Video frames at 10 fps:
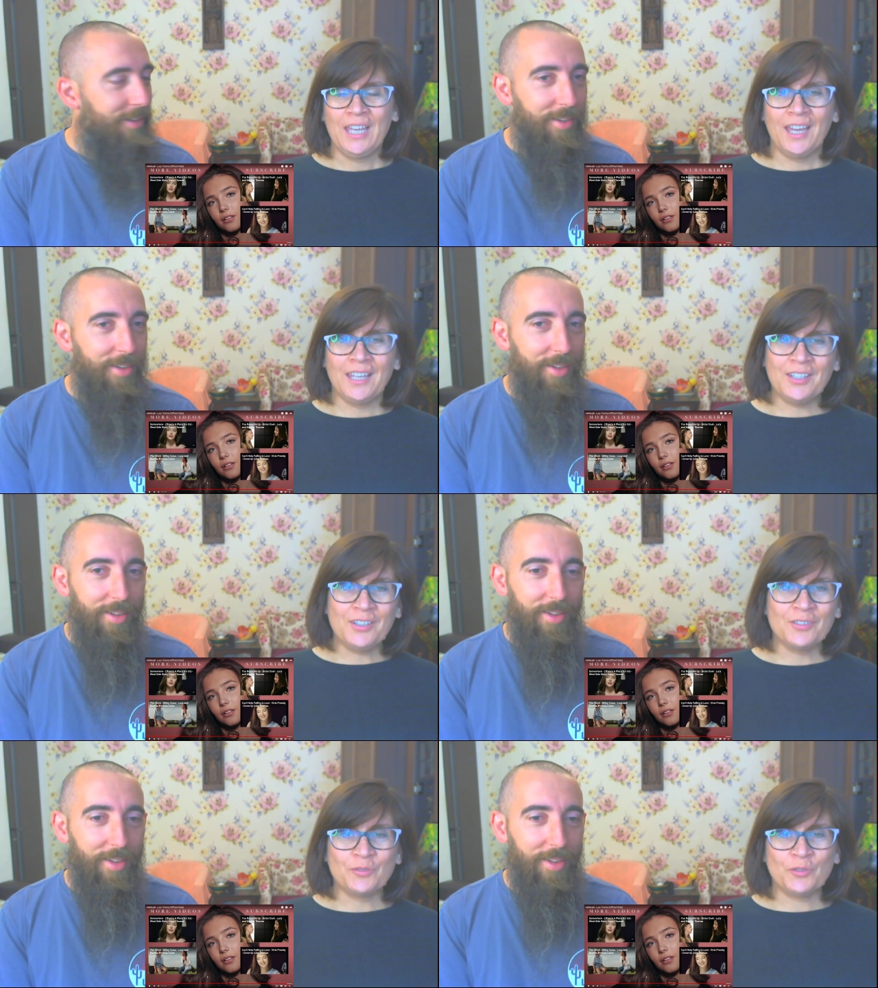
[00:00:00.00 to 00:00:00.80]
Speaker 1: And you
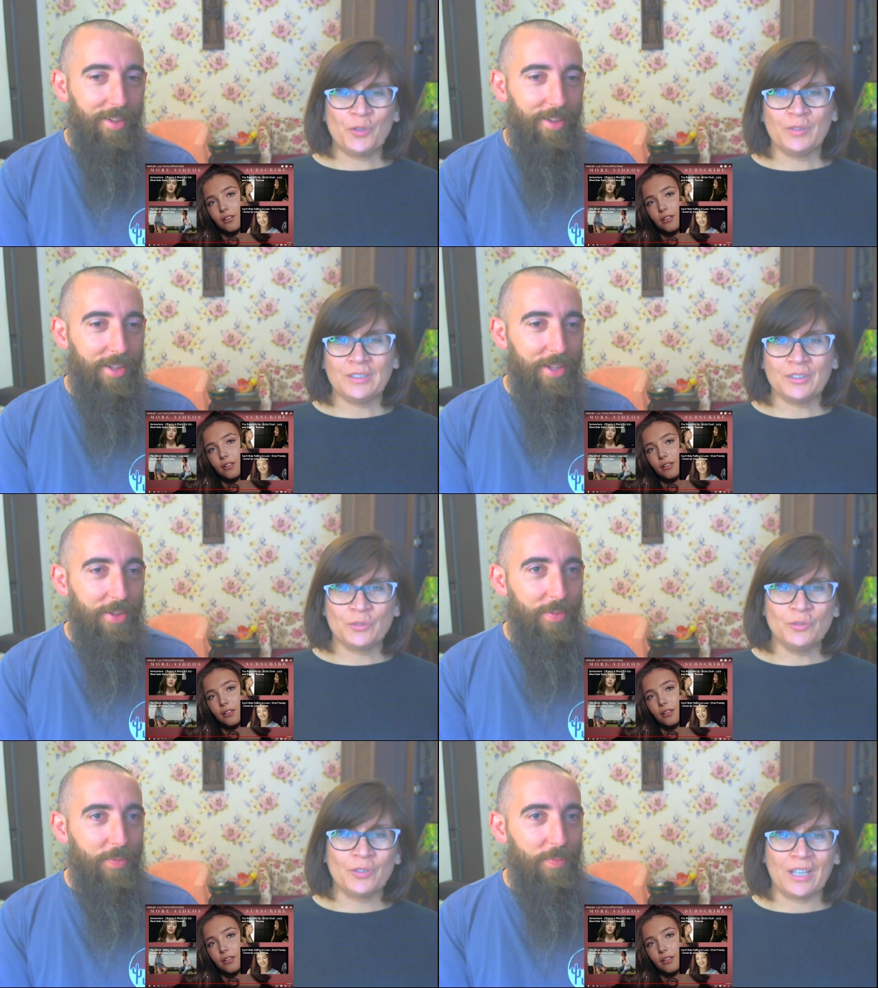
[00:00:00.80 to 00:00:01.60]
you know you're
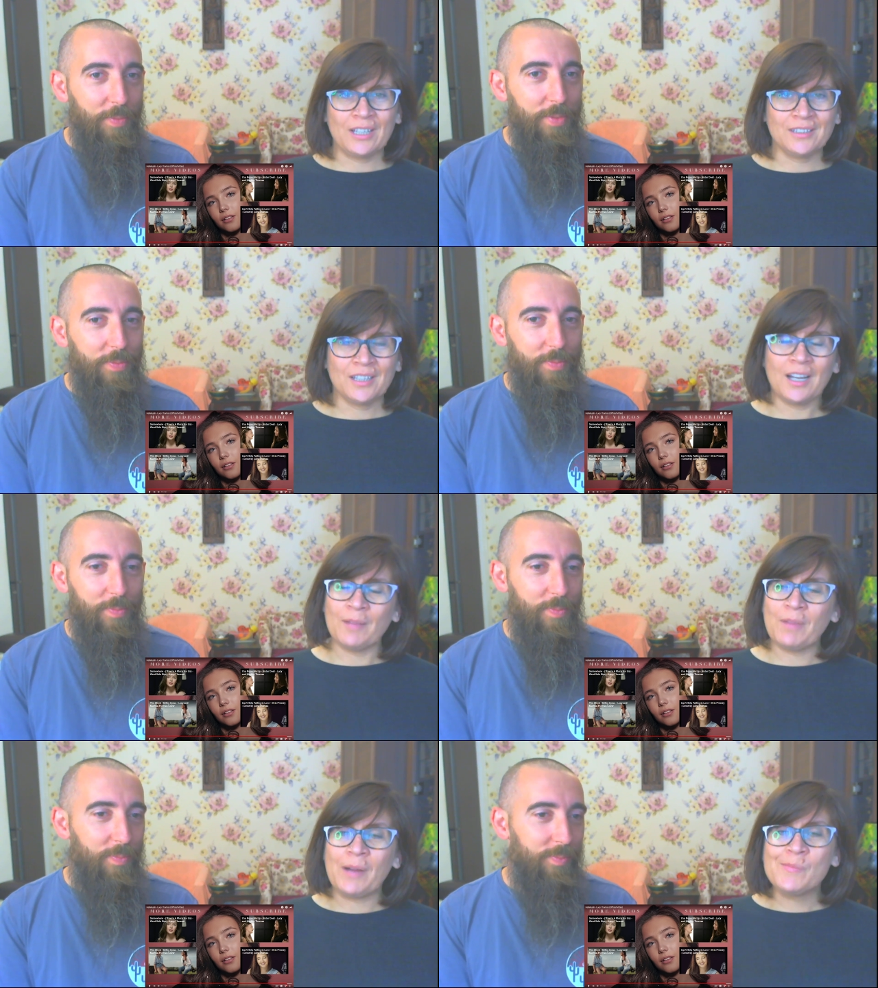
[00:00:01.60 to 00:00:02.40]
looking at
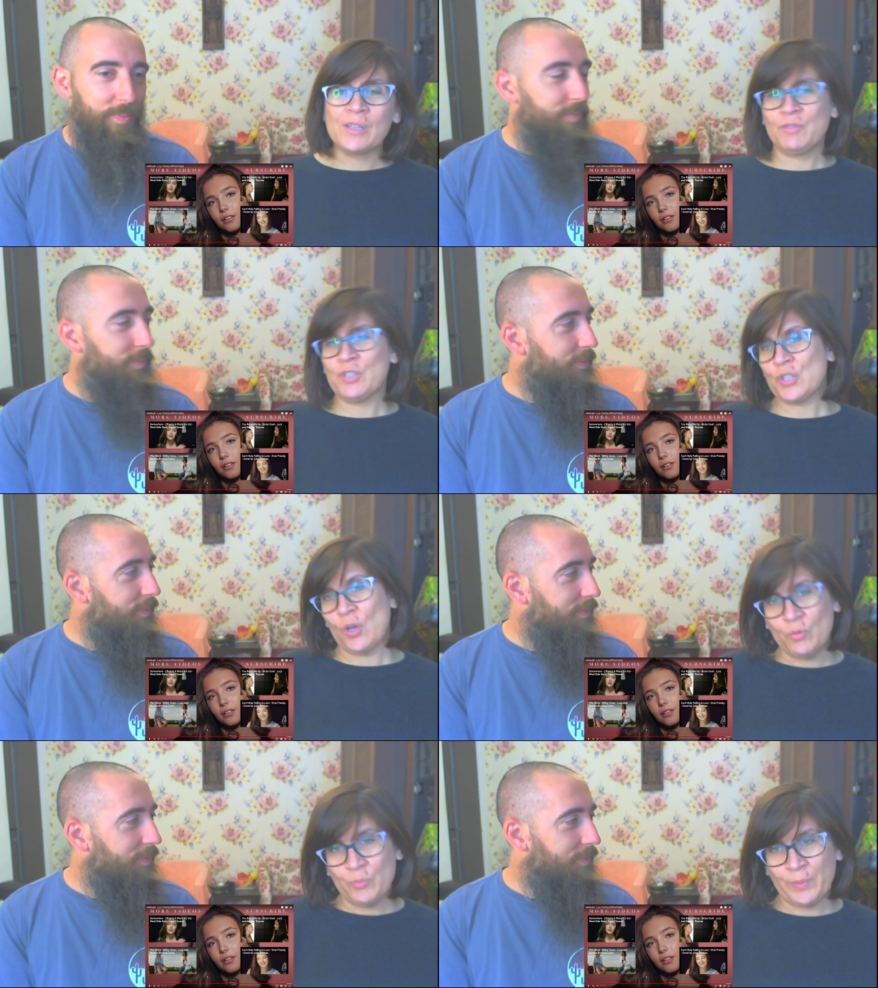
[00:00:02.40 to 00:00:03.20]
I'm, I'm just
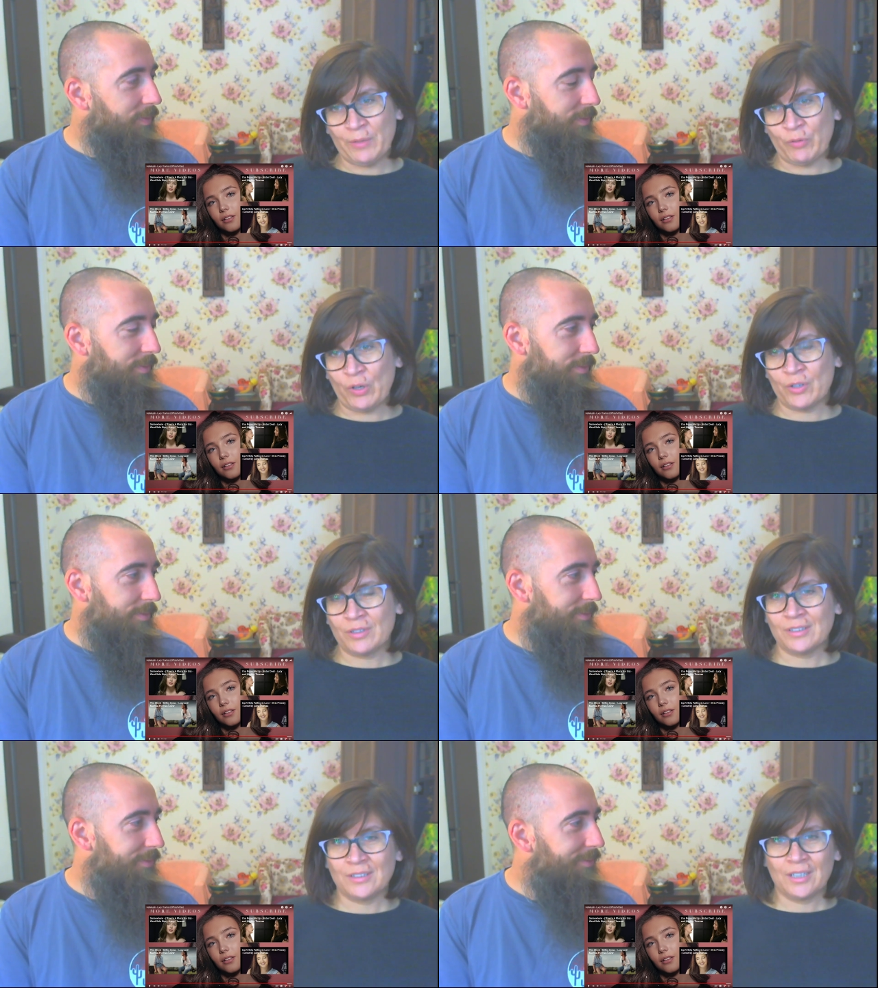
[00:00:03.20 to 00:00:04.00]
hoping for her
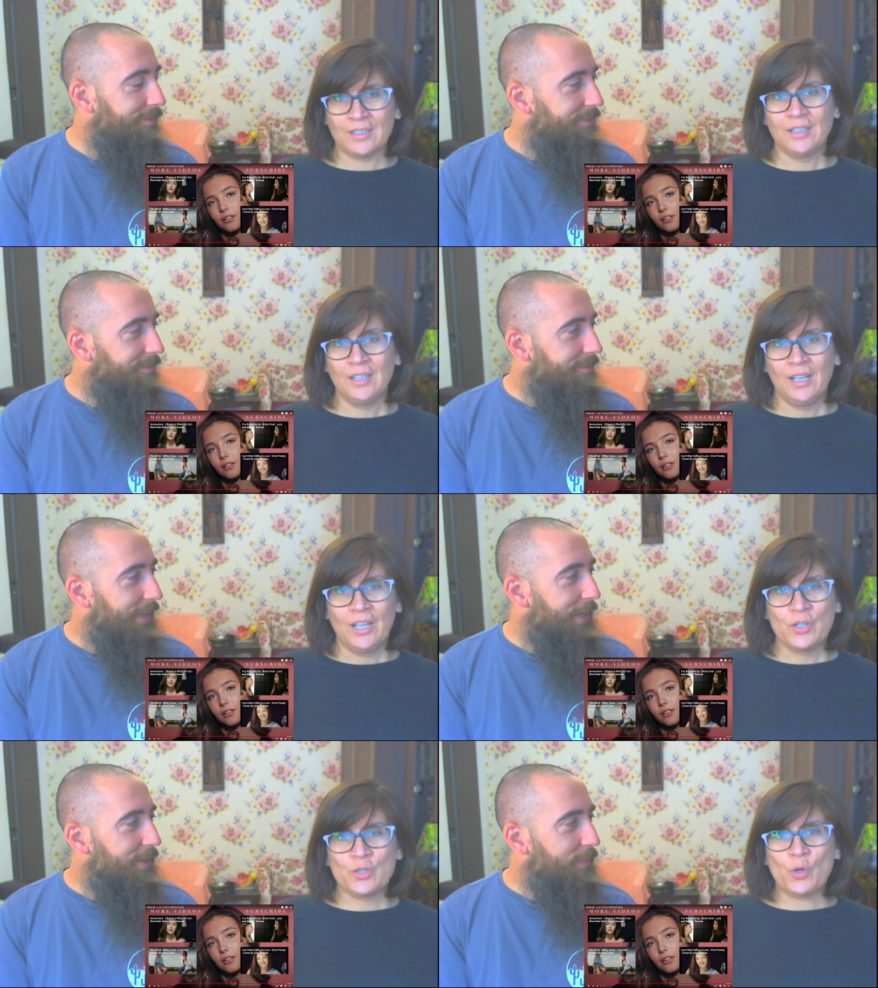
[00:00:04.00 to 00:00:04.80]
that the
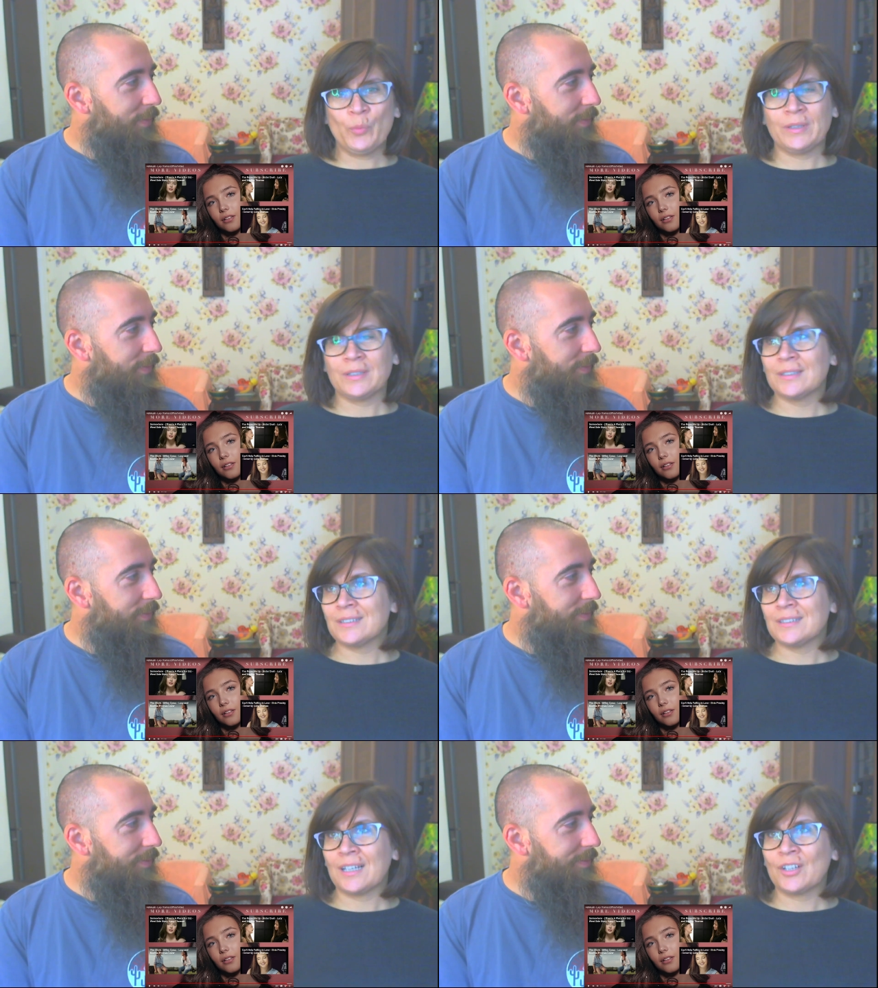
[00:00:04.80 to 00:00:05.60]
show business
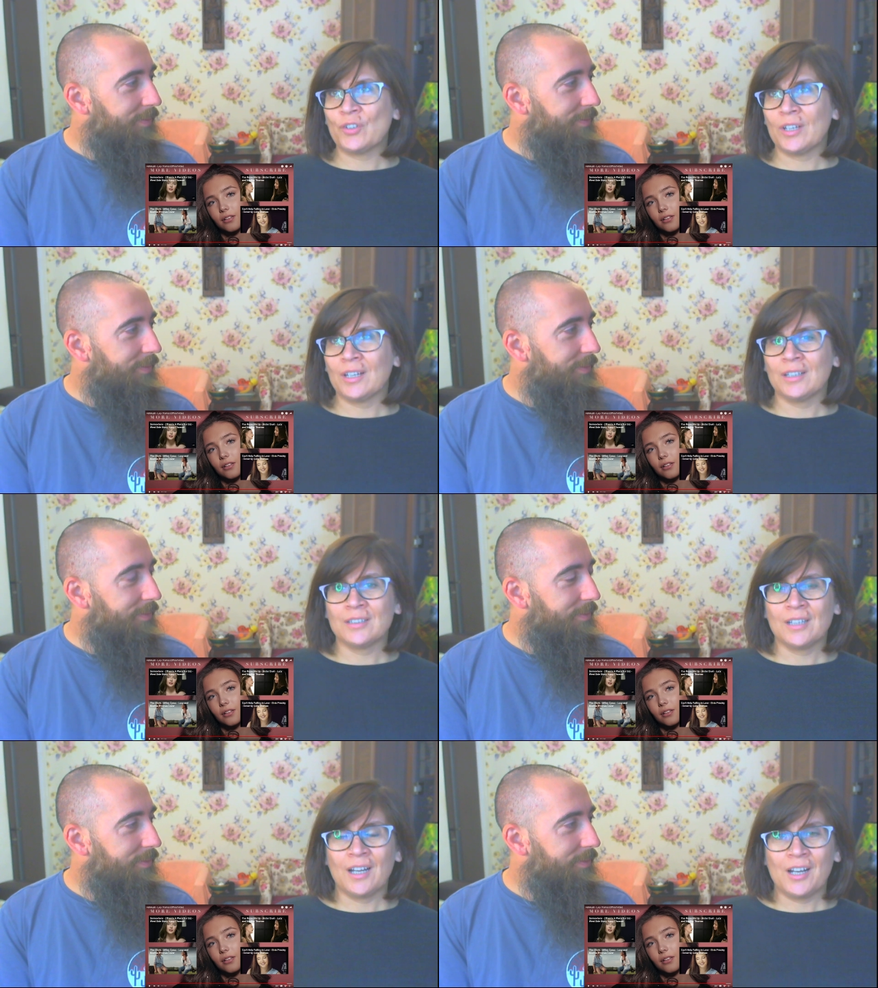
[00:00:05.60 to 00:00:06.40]
is not gonna